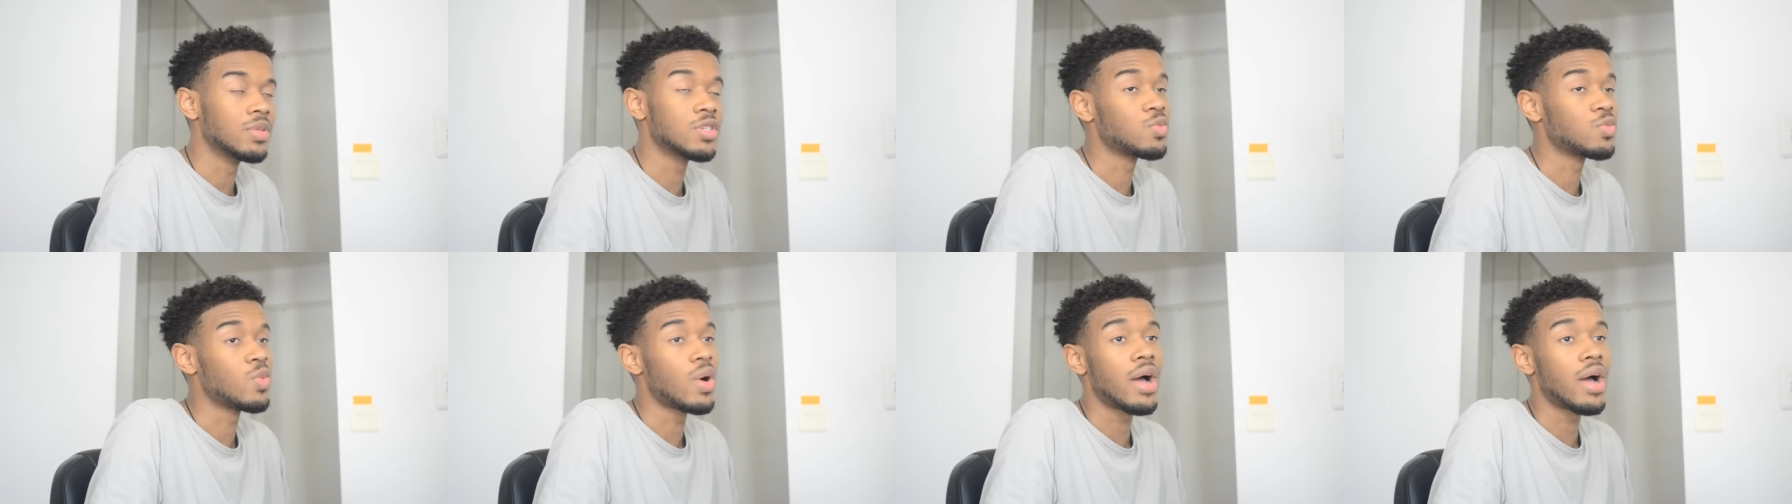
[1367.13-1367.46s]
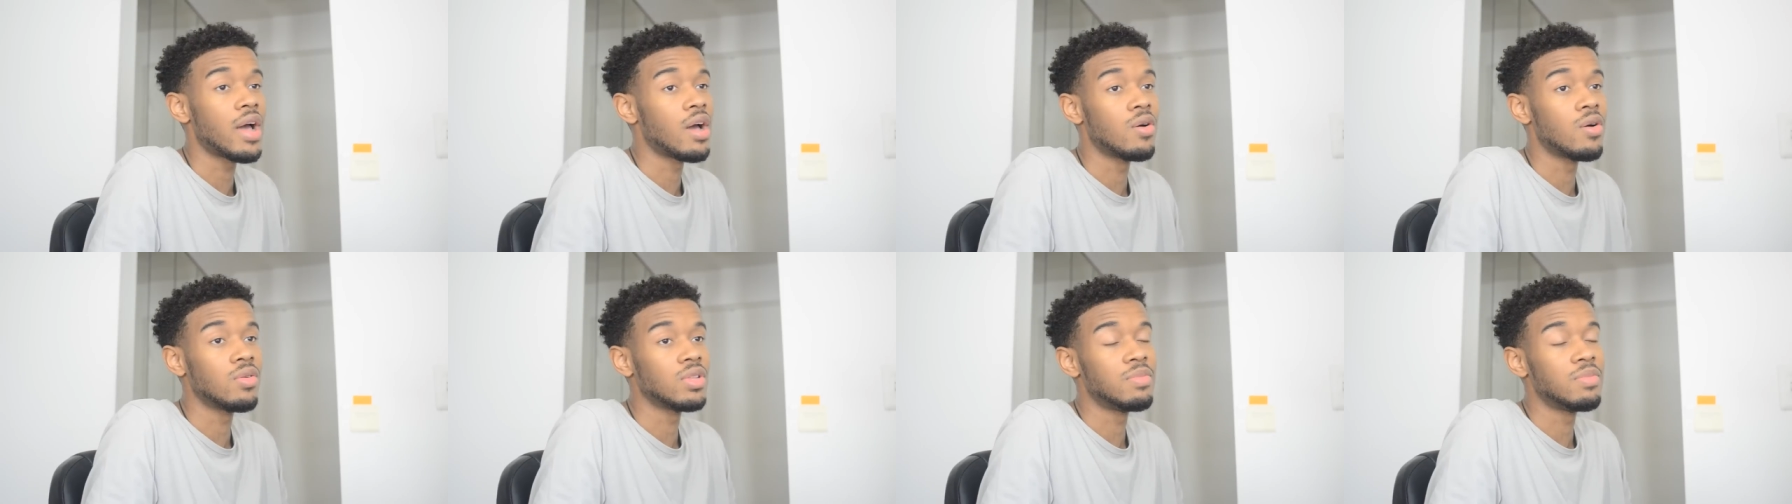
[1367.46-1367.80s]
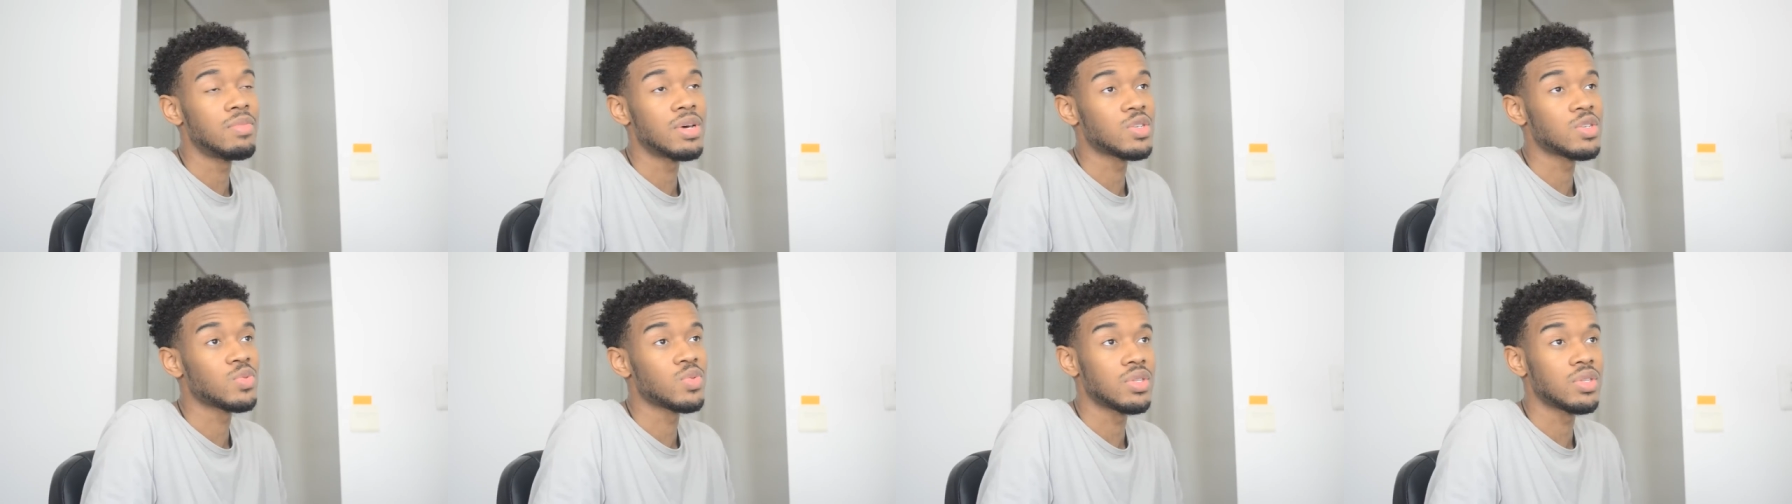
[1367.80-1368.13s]
This is why I only
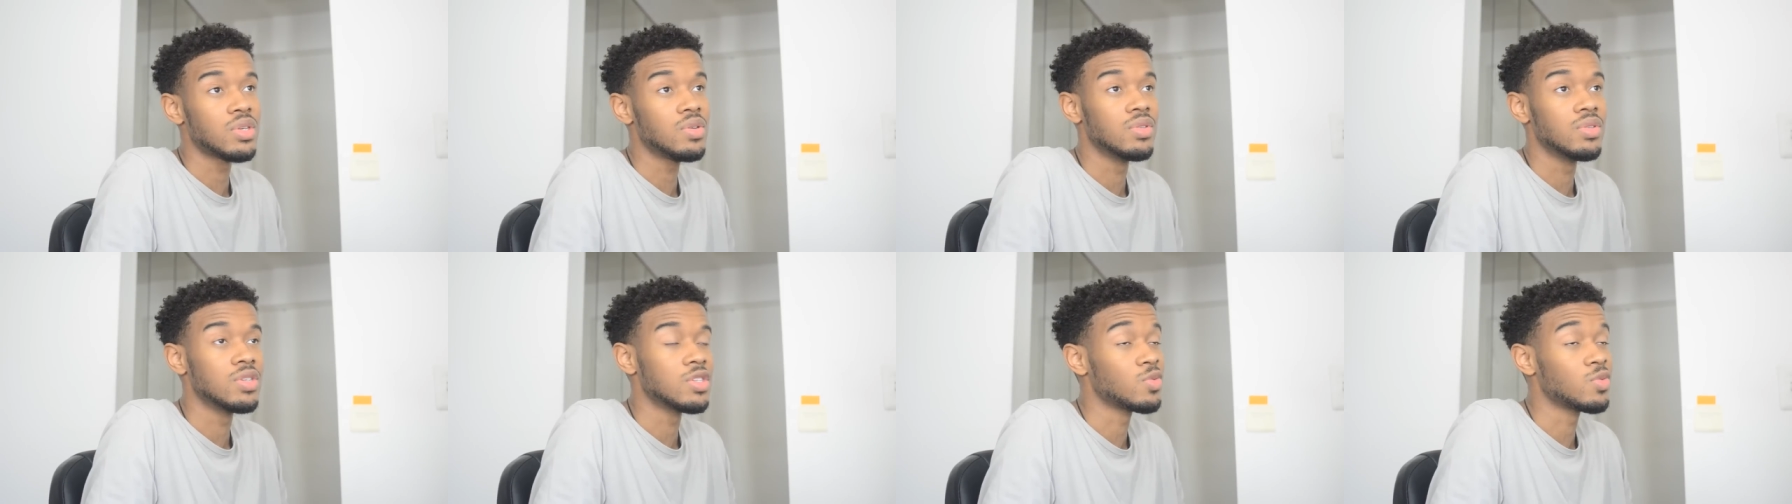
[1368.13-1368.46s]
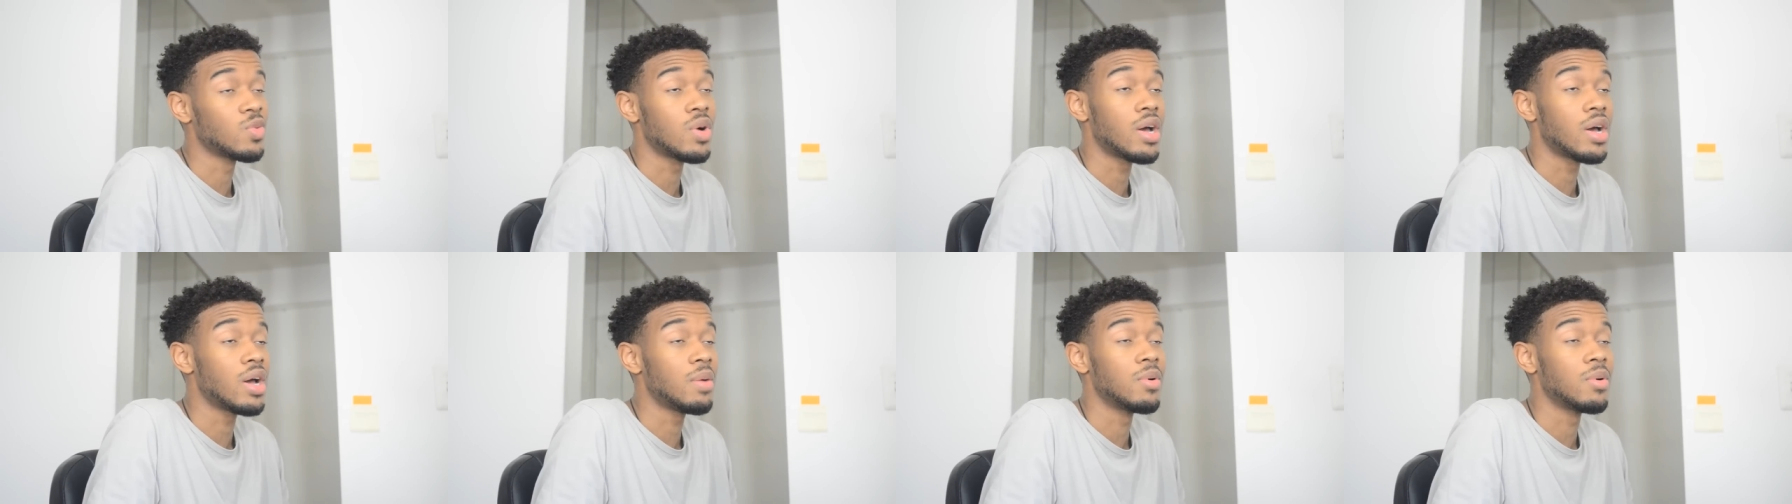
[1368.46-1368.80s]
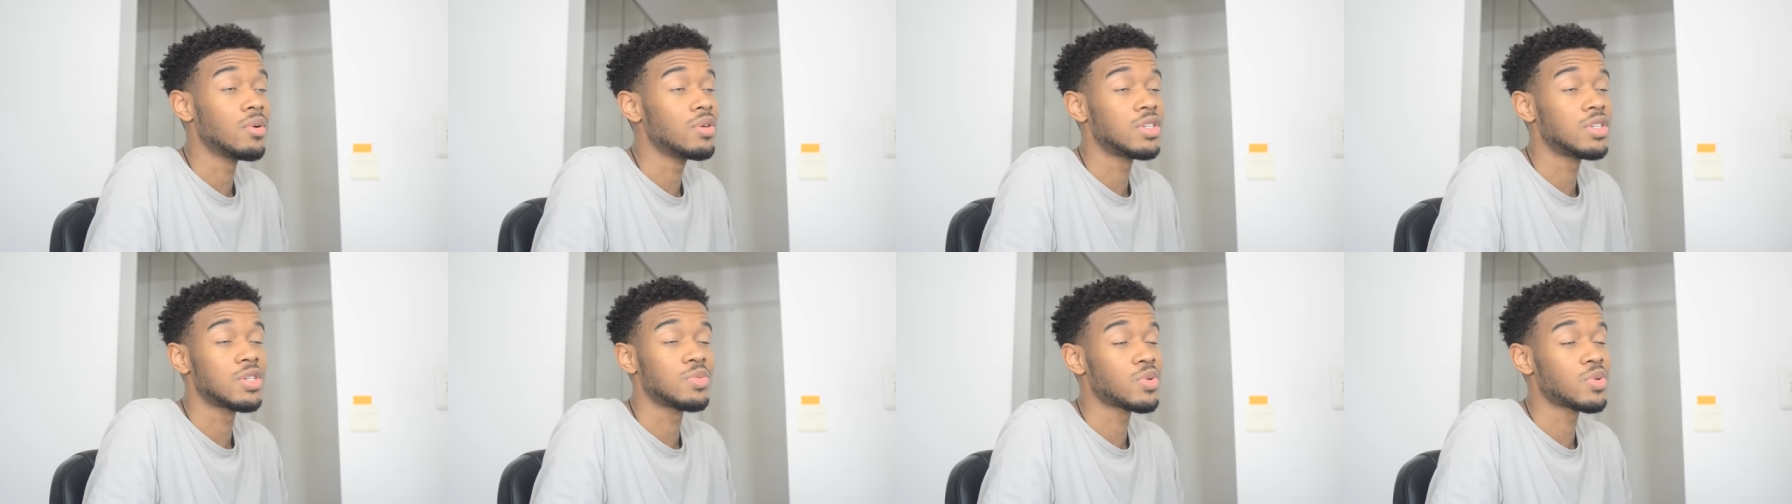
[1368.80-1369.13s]
mess with you. This is why I'm
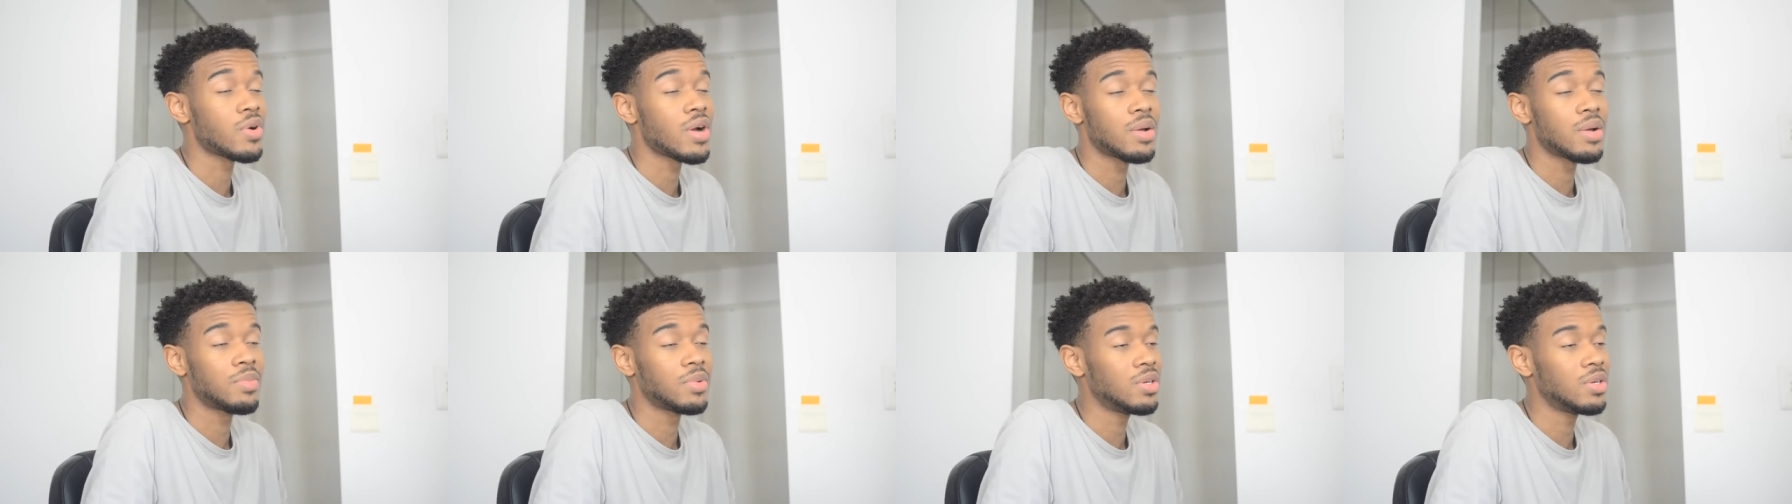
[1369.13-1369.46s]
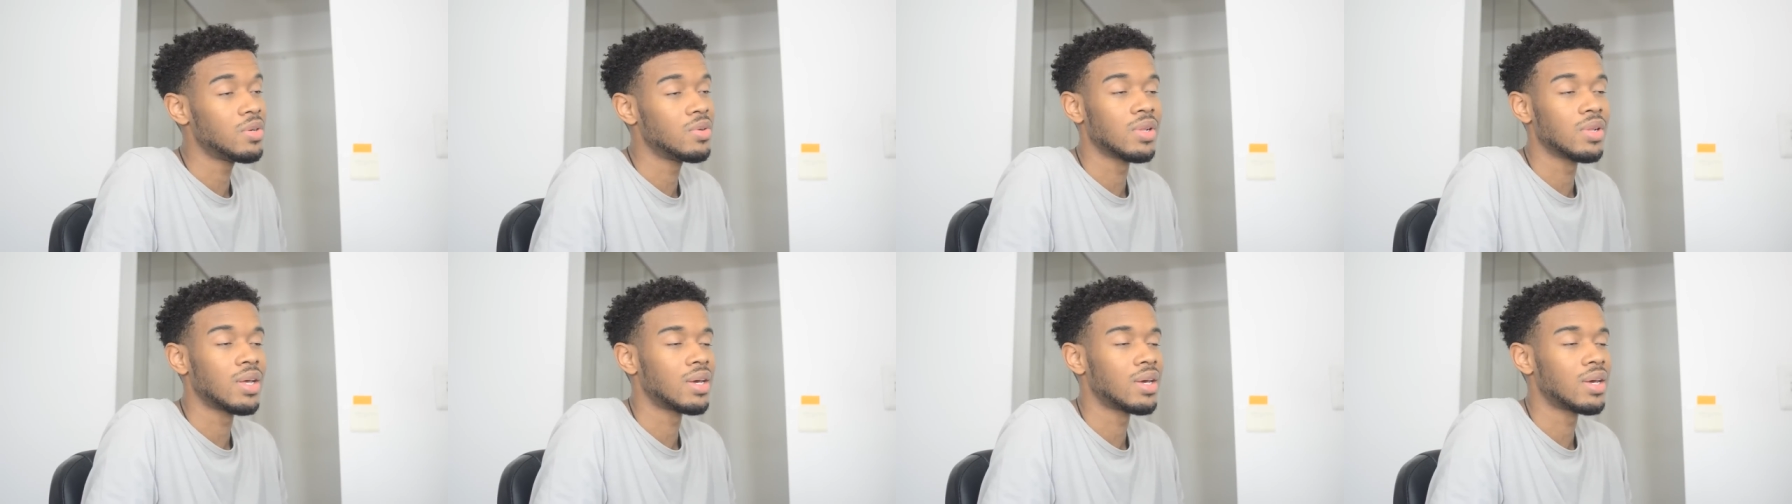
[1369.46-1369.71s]
only subscribed to you.